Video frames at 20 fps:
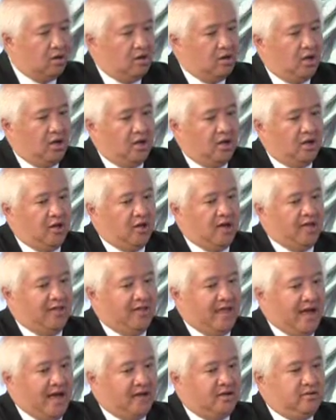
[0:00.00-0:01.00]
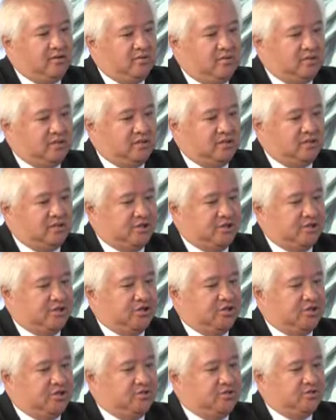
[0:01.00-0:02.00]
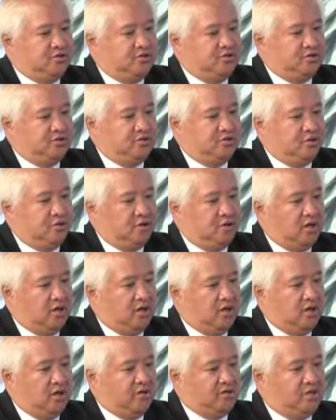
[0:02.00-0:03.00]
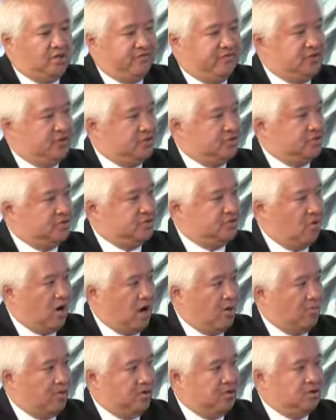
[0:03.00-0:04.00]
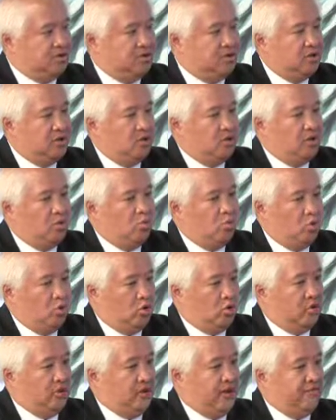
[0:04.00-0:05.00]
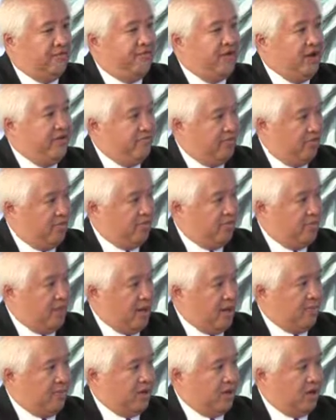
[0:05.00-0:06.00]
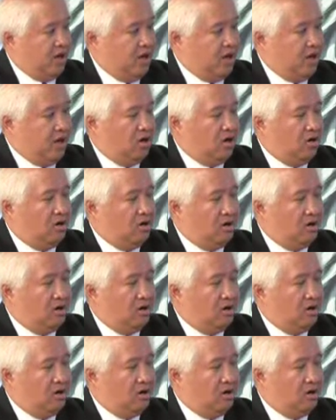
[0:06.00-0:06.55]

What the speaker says: In that decision, Chief Justice Roberts ruled in favor of Obamacare,